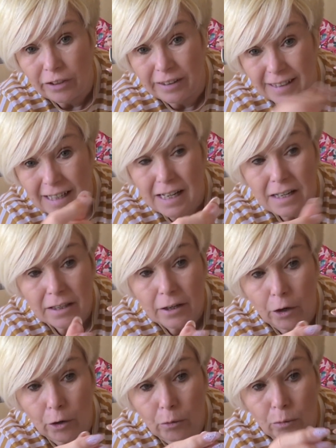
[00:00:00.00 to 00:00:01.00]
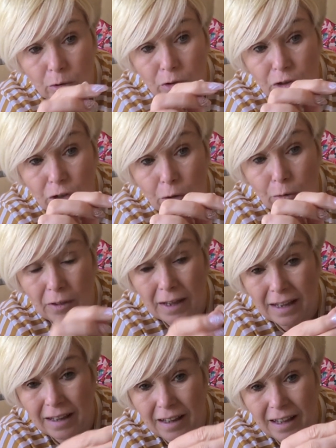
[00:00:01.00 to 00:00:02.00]
the teeth go. So
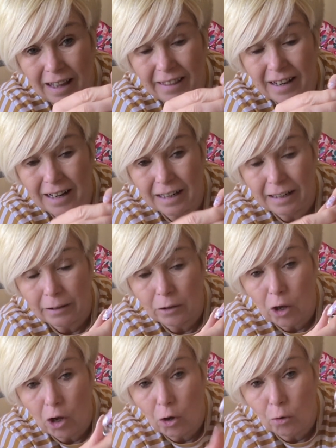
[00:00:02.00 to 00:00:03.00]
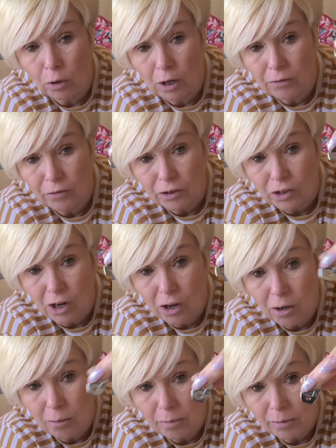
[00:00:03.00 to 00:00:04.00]
that, and then a little hole on the
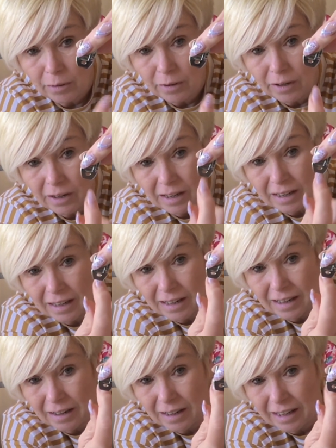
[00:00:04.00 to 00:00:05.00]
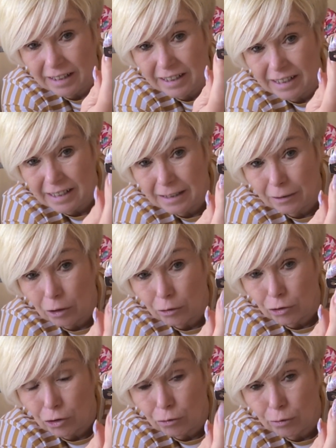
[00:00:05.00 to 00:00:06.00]
top, and your needle
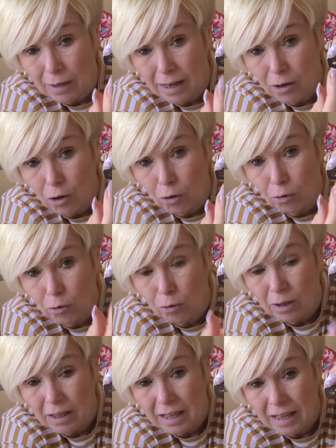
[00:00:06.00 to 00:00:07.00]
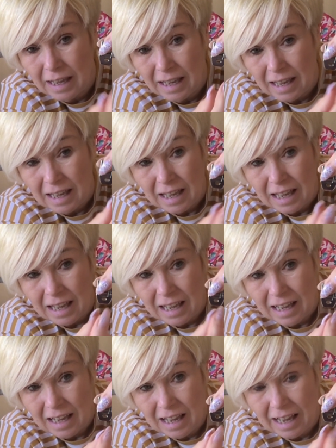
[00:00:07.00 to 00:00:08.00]
goes through that hole.
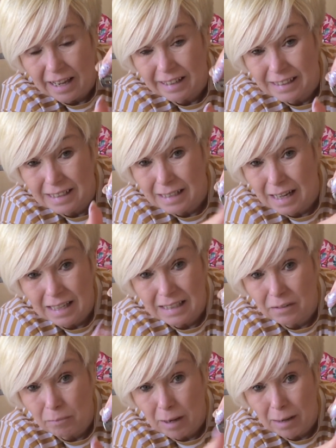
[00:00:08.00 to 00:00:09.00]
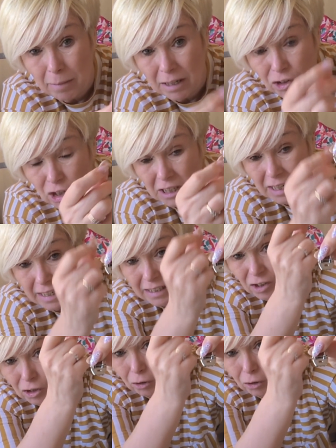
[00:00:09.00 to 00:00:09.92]
And as if by magic, it